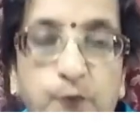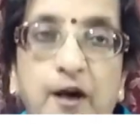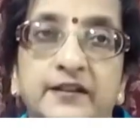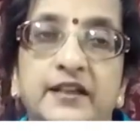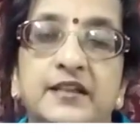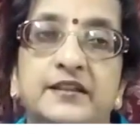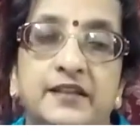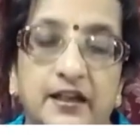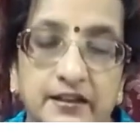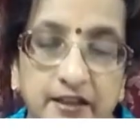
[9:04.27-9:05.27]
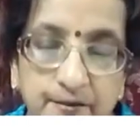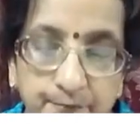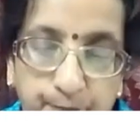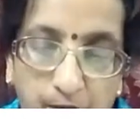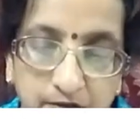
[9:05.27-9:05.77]
what is the
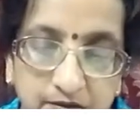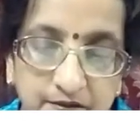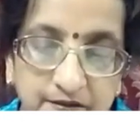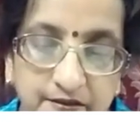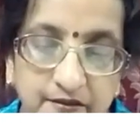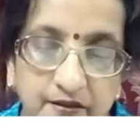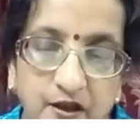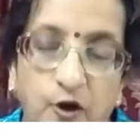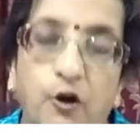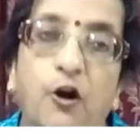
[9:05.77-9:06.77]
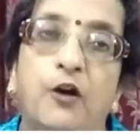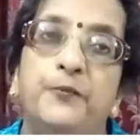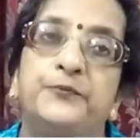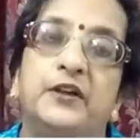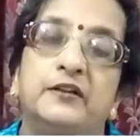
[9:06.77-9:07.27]
importance
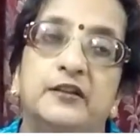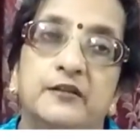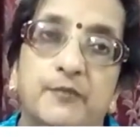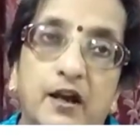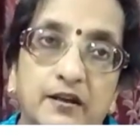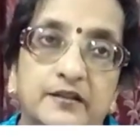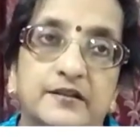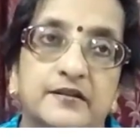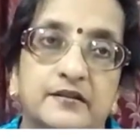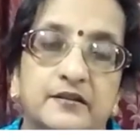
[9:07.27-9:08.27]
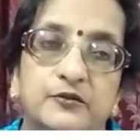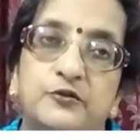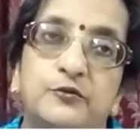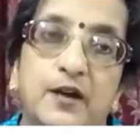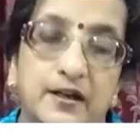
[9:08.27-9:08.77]
of the Himalayas
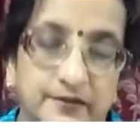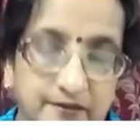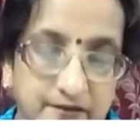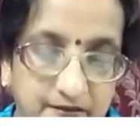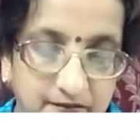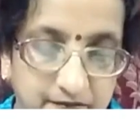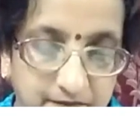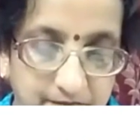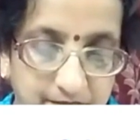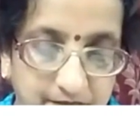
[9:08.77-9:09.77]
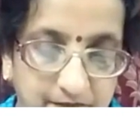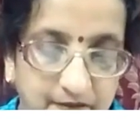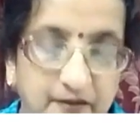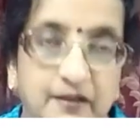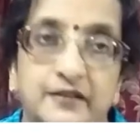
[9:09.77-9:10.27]
to us?
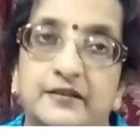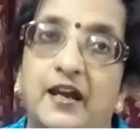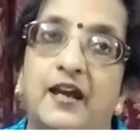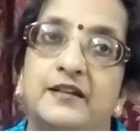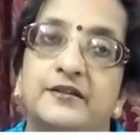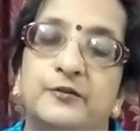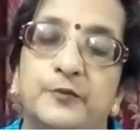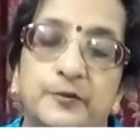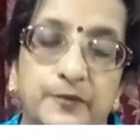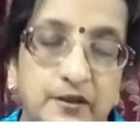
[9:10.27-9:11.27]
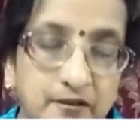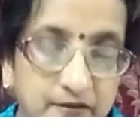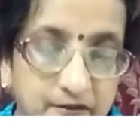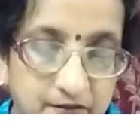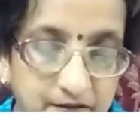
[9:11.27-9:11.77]
The answer will be,
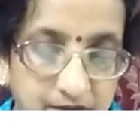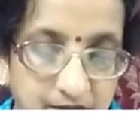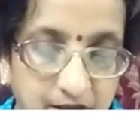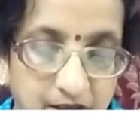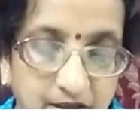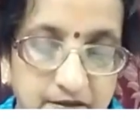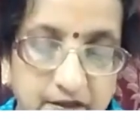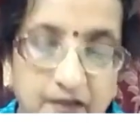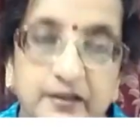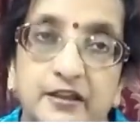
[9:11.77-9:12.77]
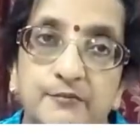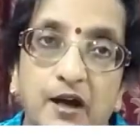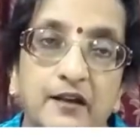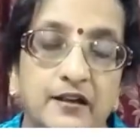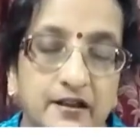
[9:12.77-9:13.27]
the
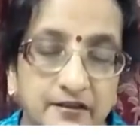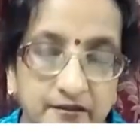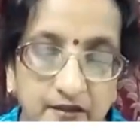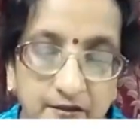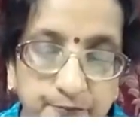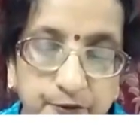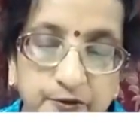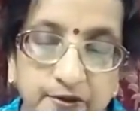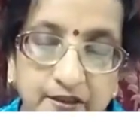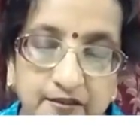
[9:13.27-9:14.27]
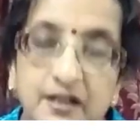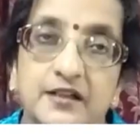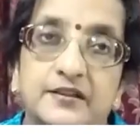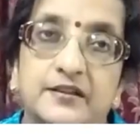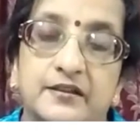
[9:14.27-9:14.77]
Himalayas protect
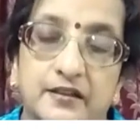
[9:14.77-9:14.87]
us